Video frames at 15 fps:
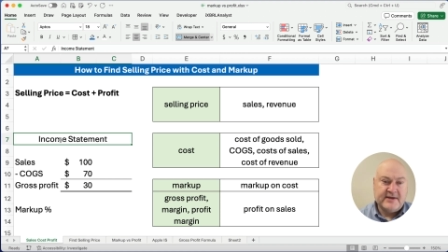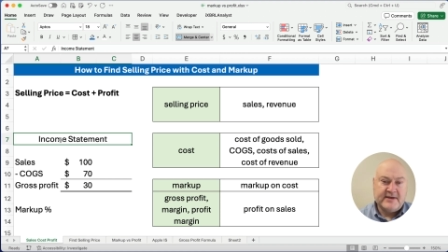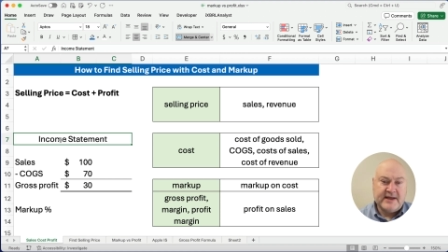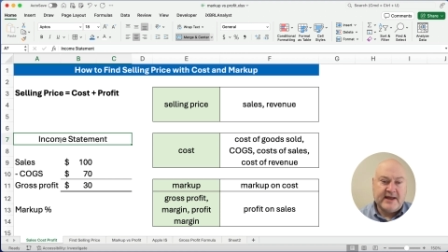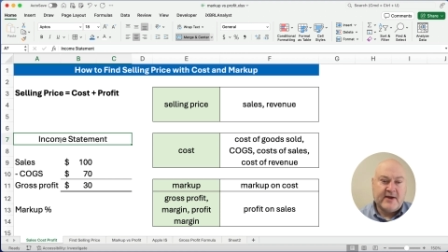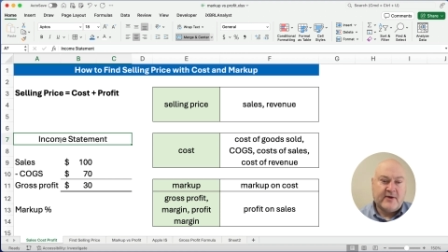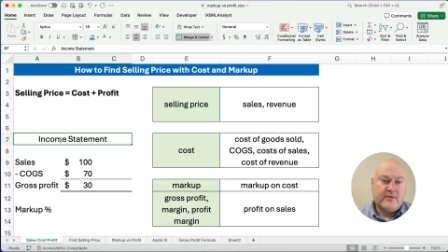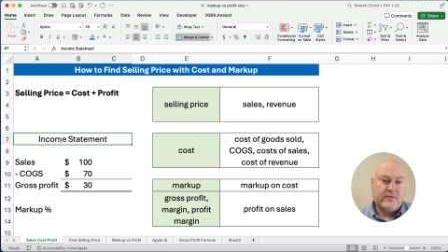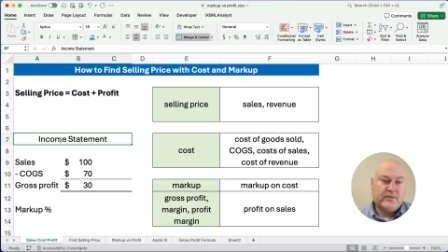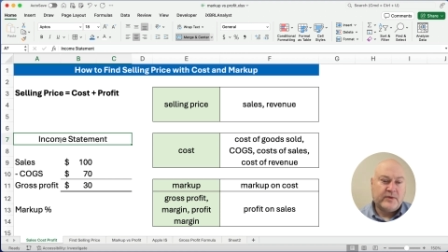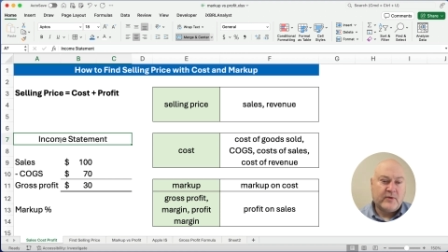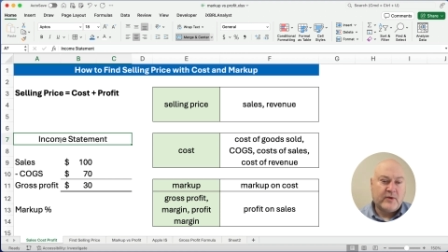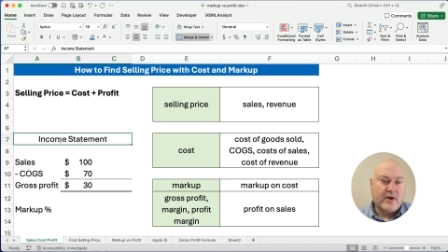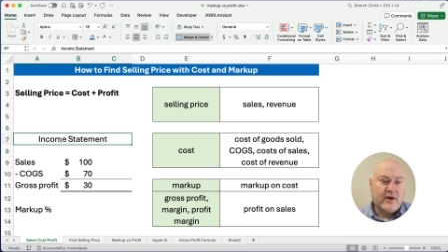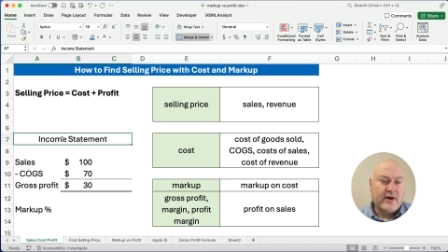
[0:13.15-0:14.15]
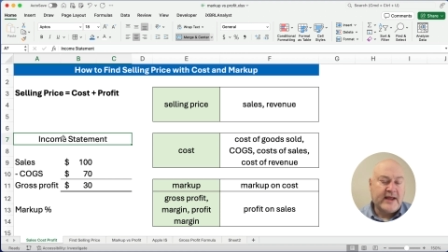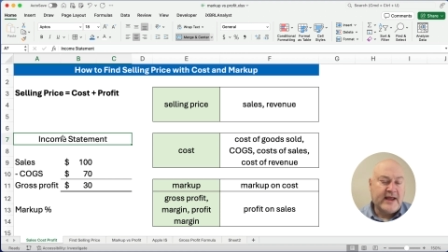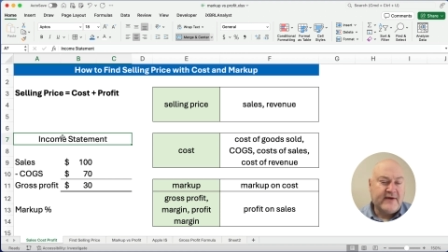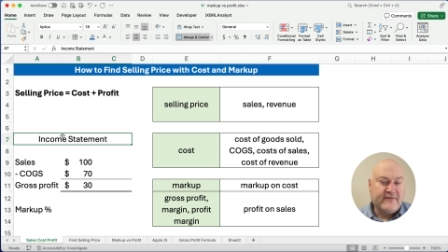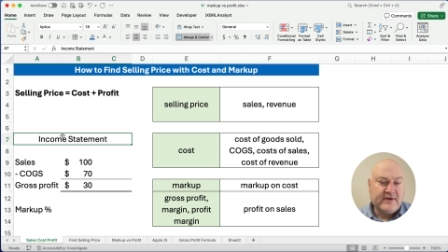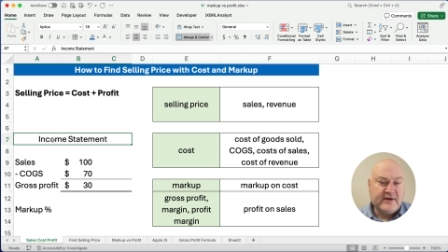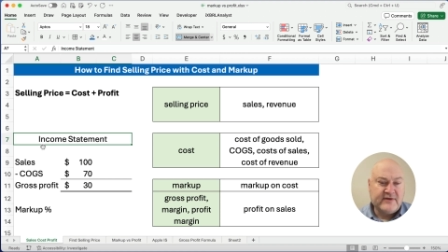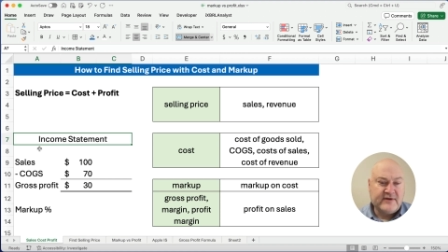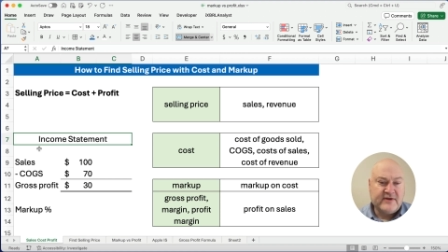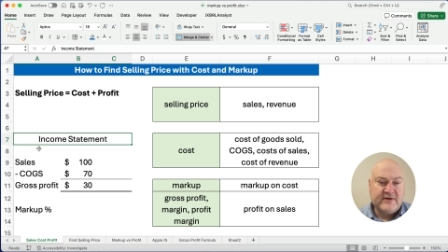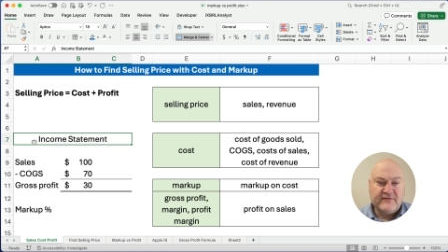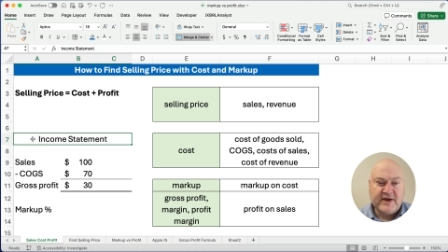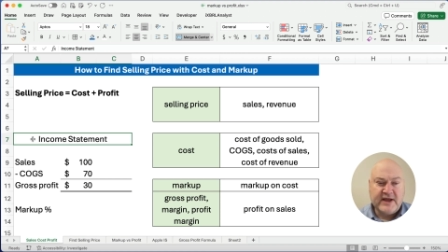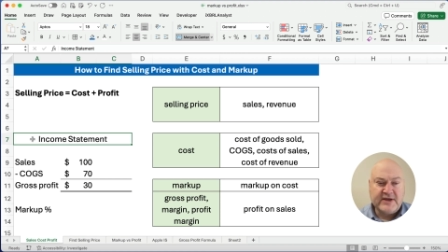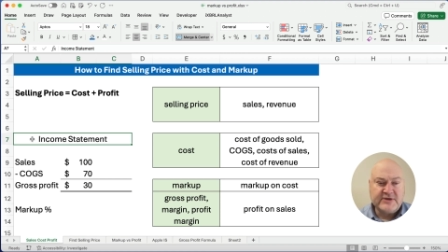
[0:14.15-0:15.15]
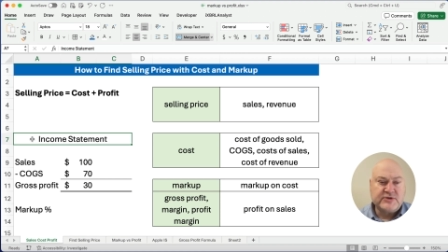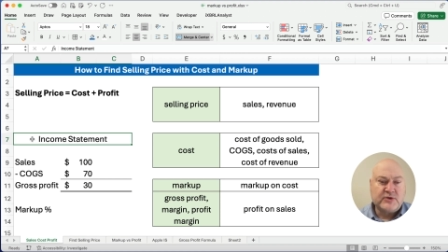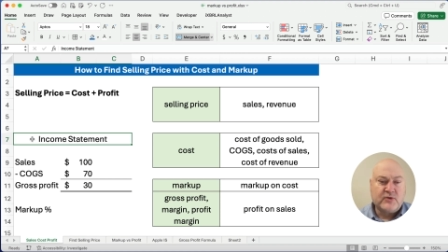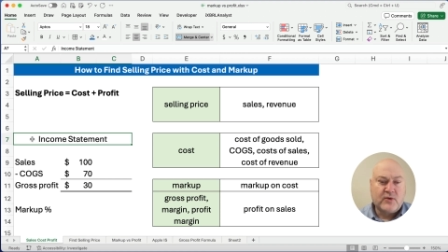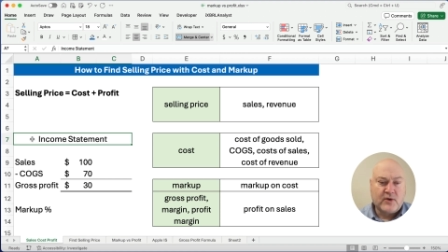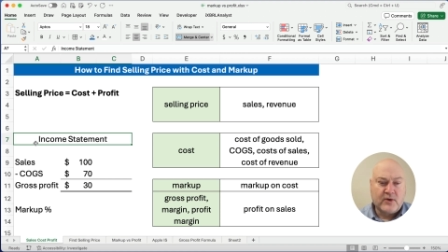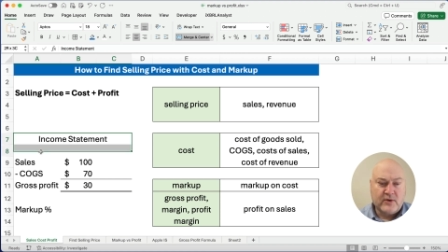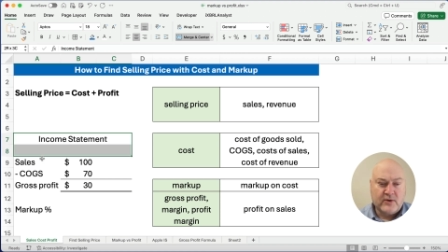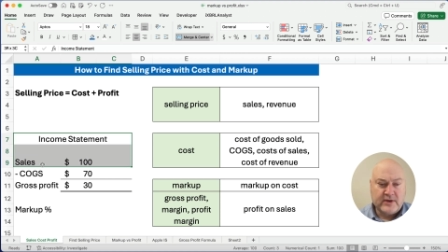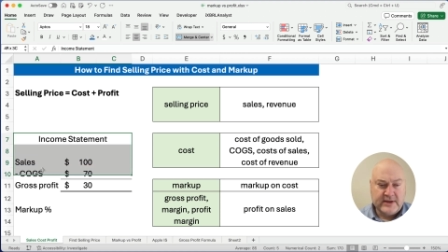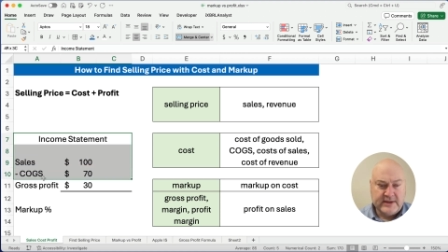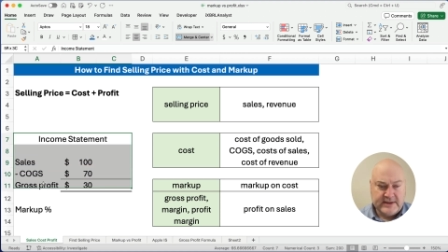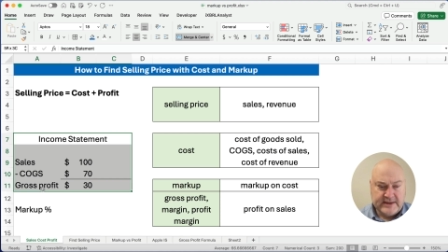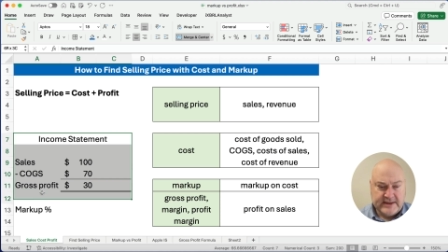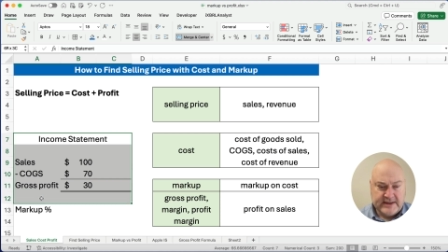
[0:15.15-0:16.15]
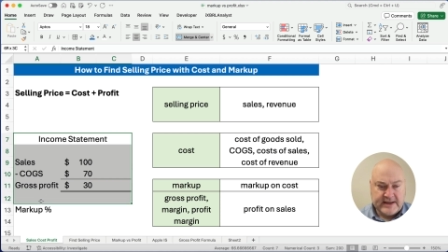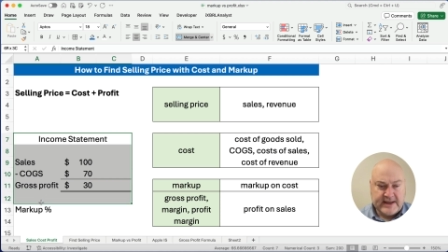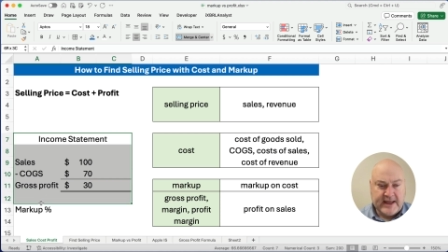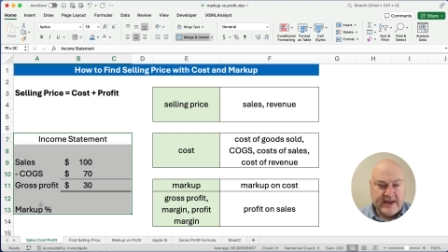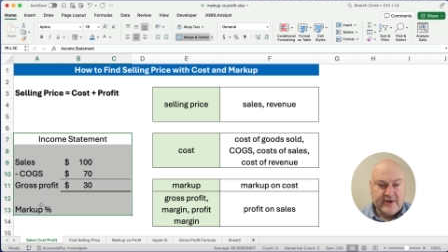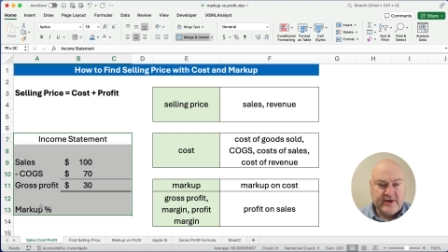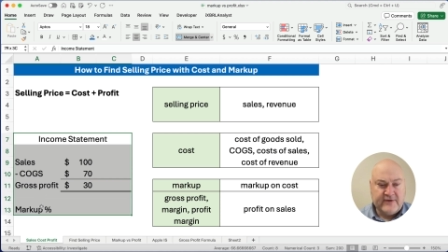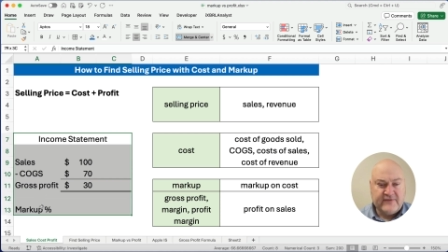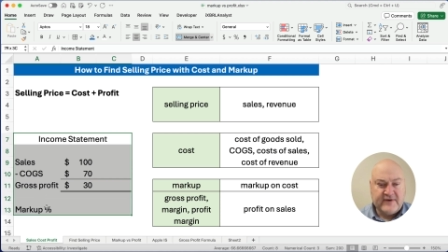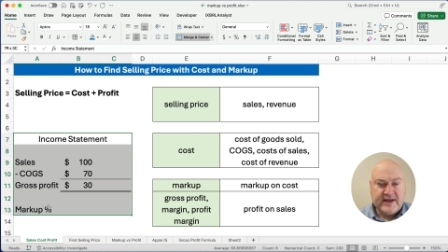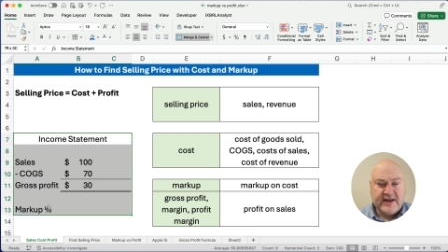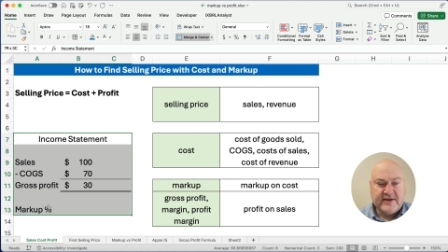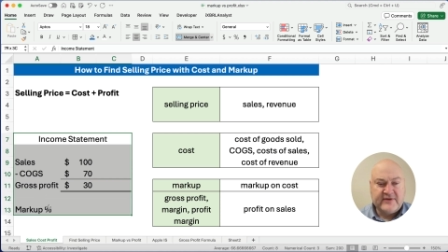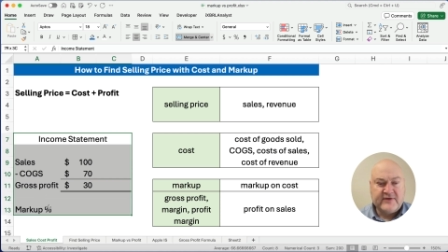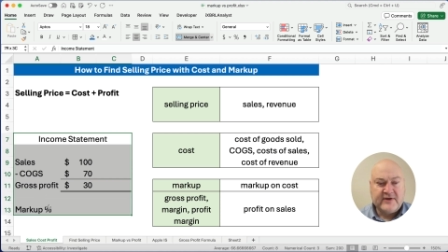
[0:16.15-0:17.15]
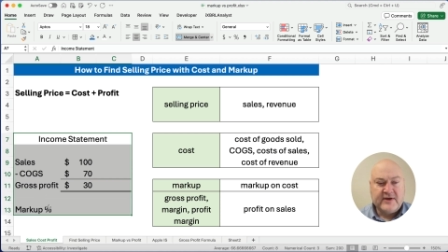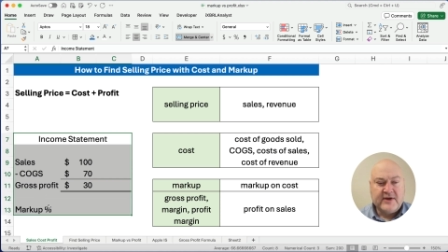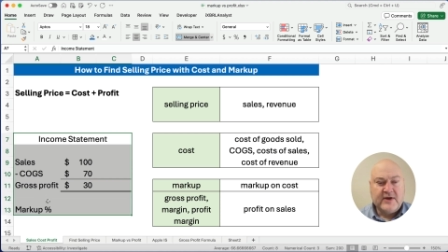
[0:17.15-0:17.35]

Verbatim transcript: Now, we already have this in the financial world, accounting, finance.